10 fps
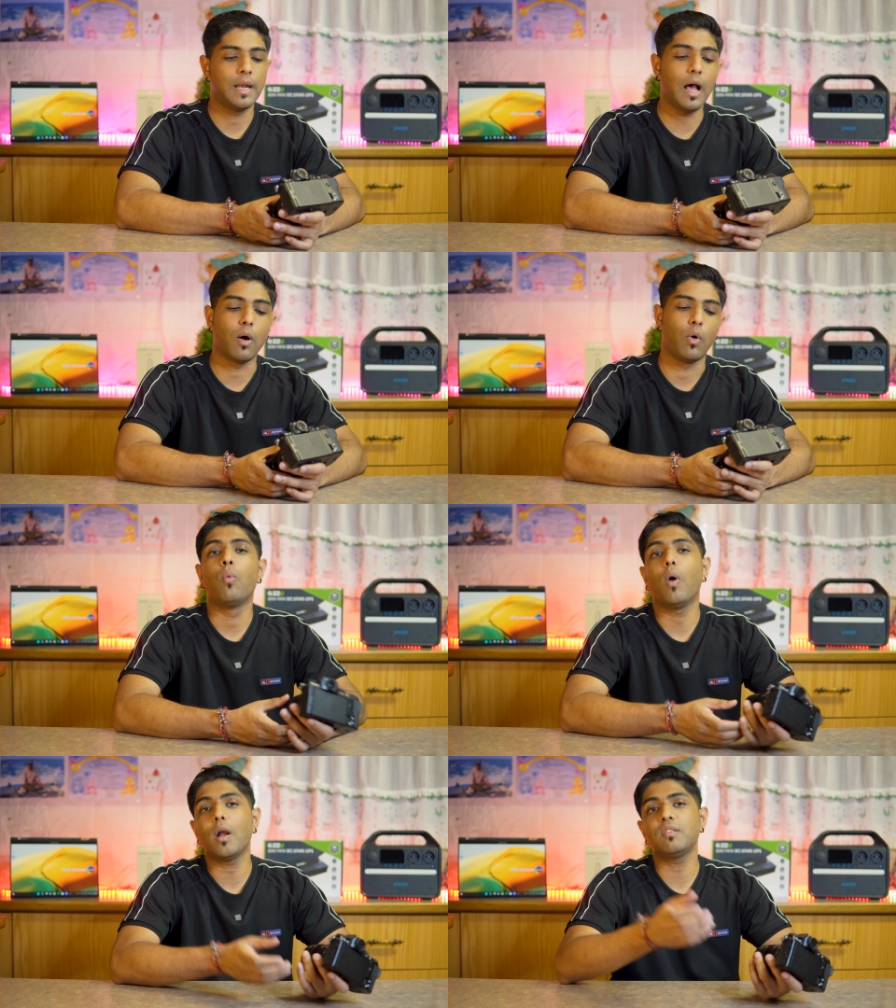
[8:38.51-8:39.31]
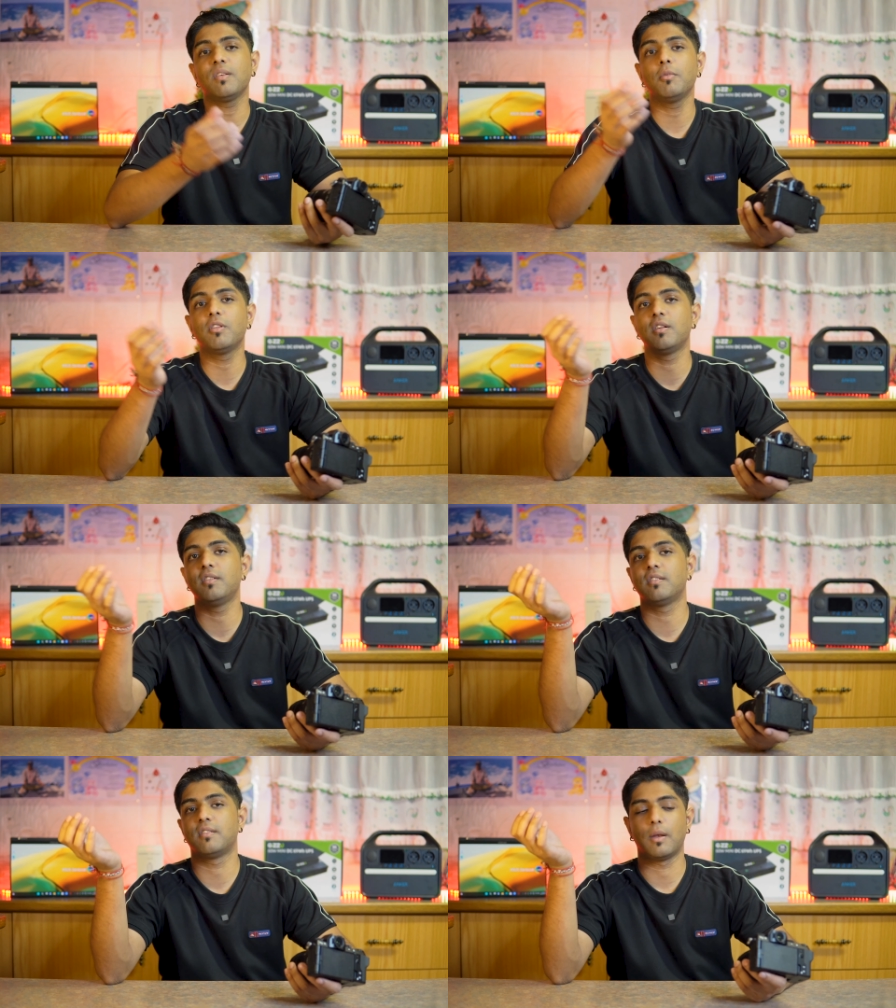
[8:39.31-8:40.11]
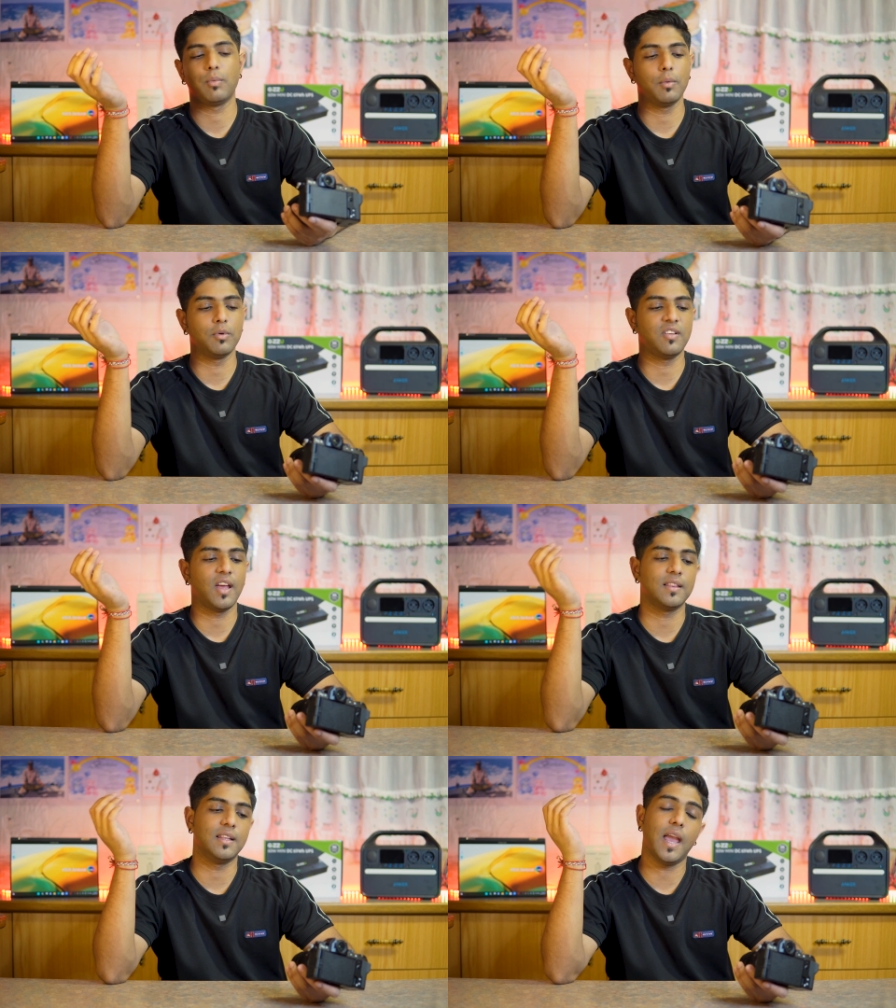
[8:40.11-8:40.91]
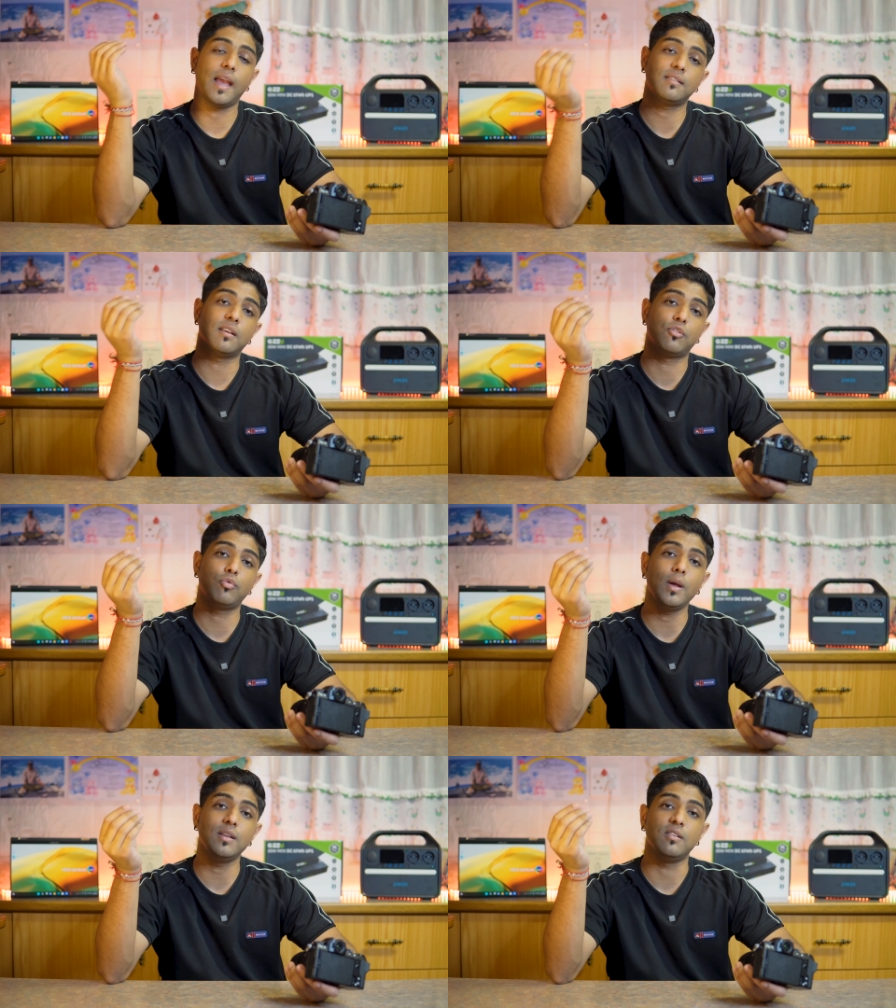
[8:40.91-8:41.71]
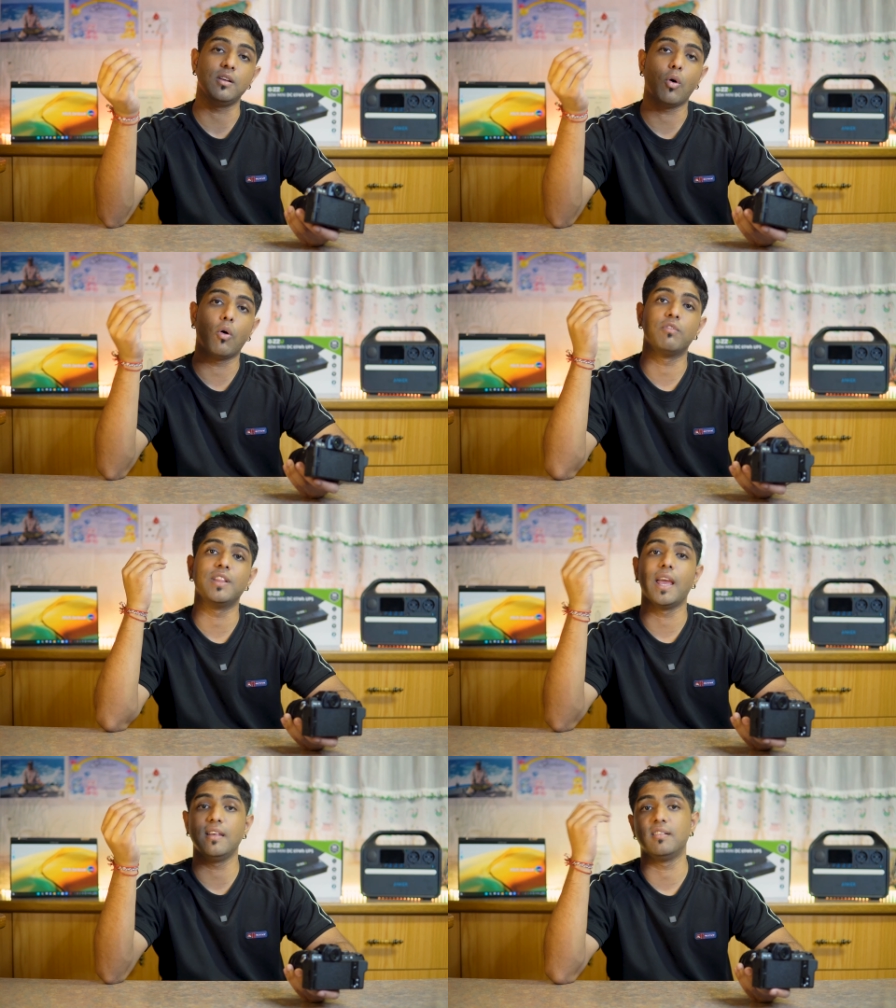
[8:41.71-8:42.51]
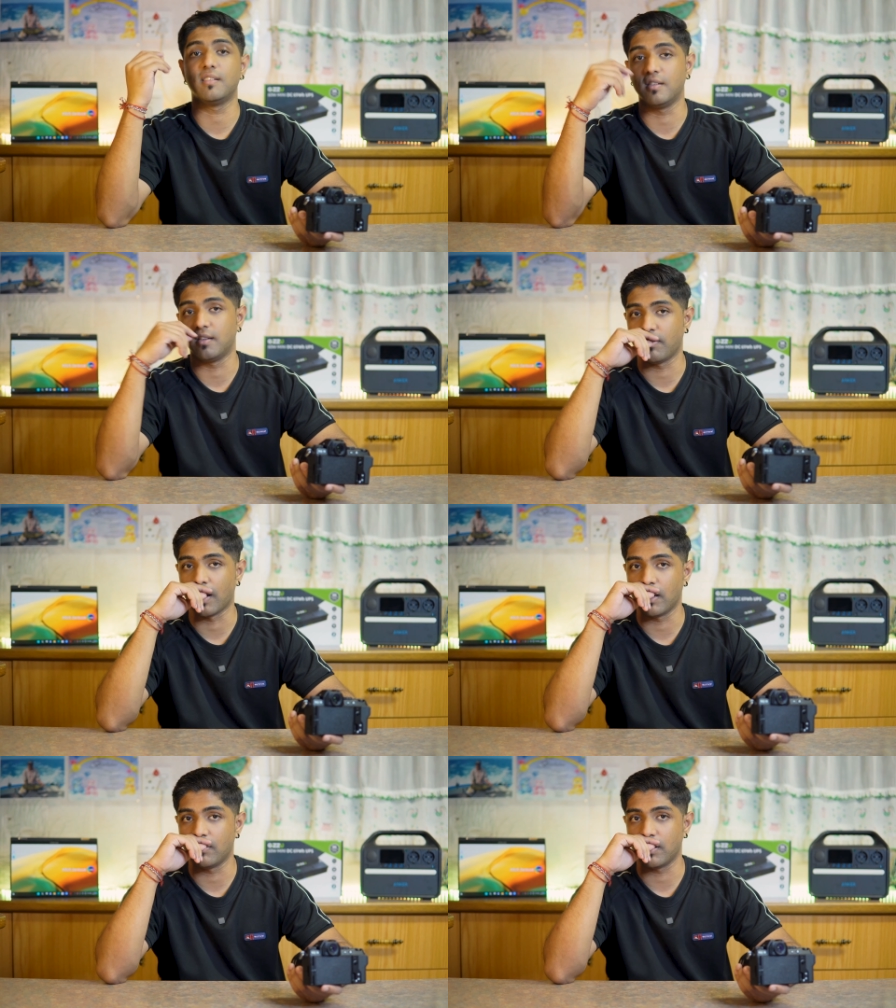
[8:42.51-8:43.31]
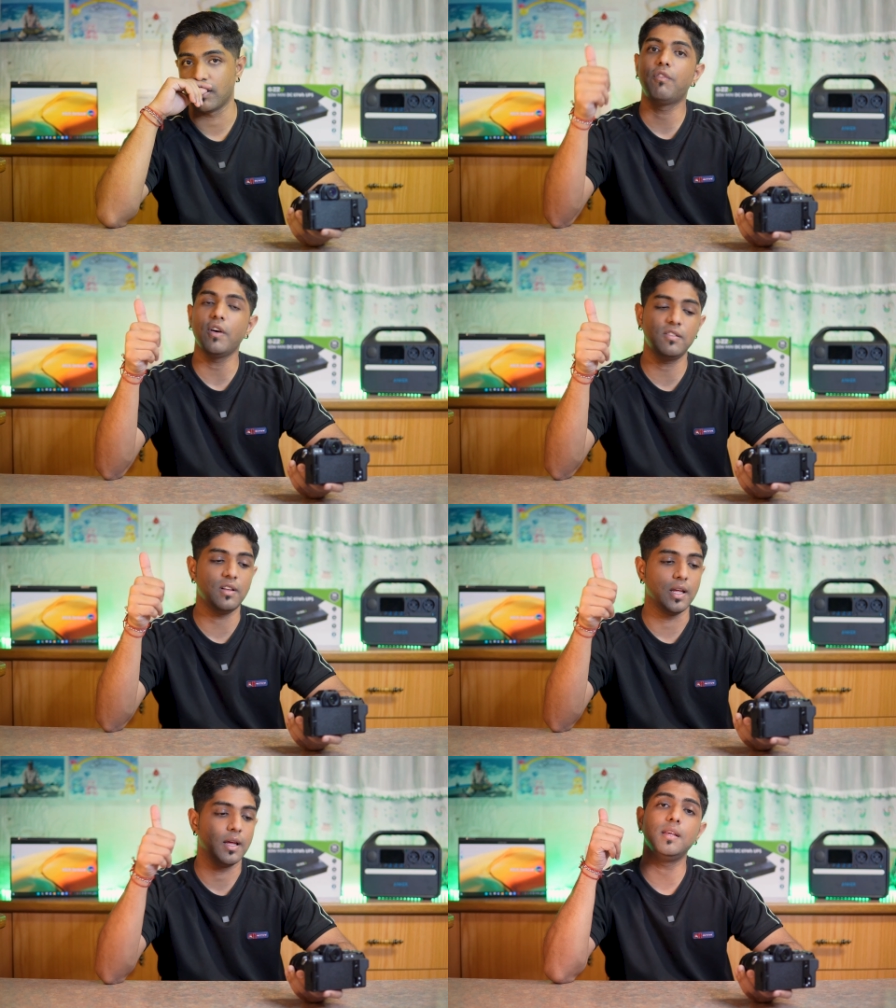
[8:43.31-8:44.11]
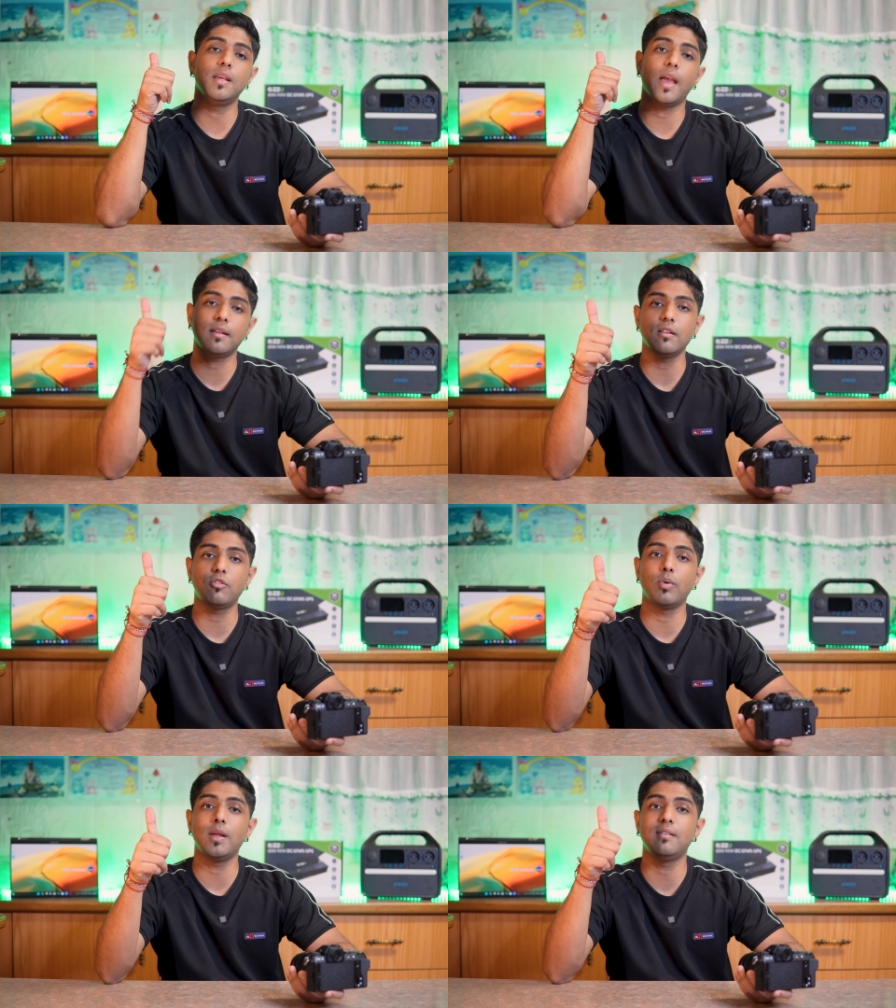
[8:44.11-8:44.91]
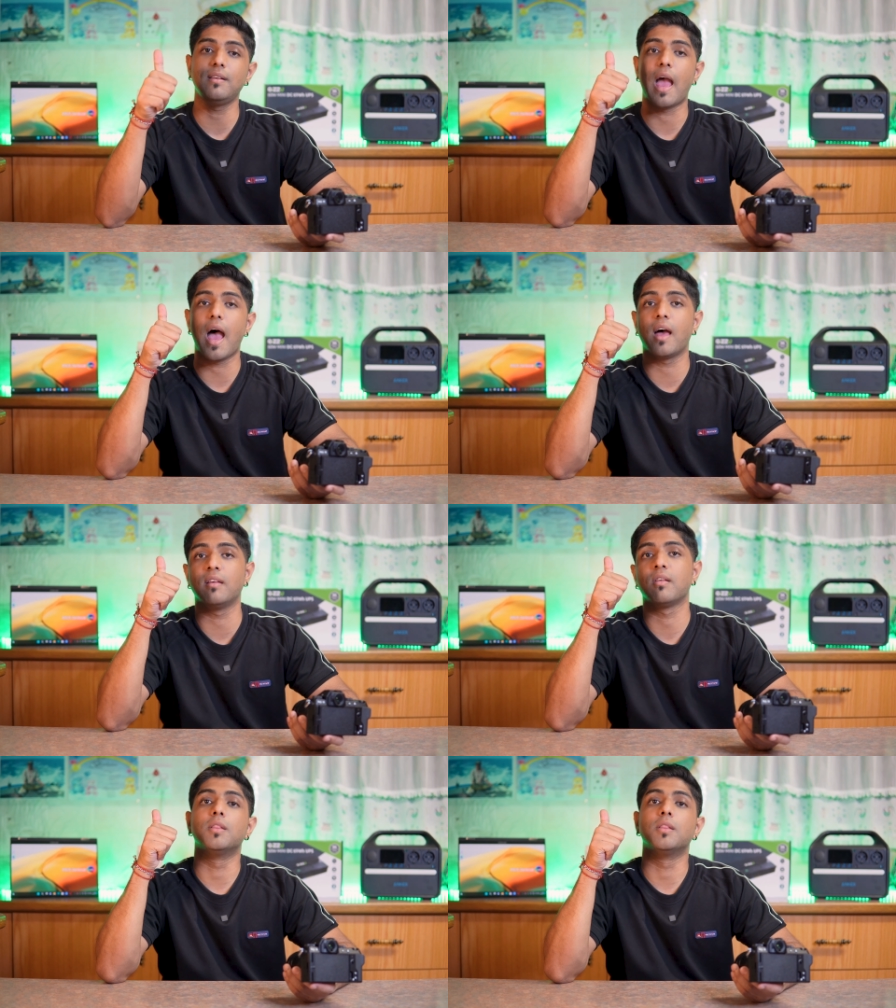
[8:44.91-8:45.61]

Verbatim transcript: Now, what are some of the reasons that we would take the XS20 over the A6700? Firstly, the XS20 has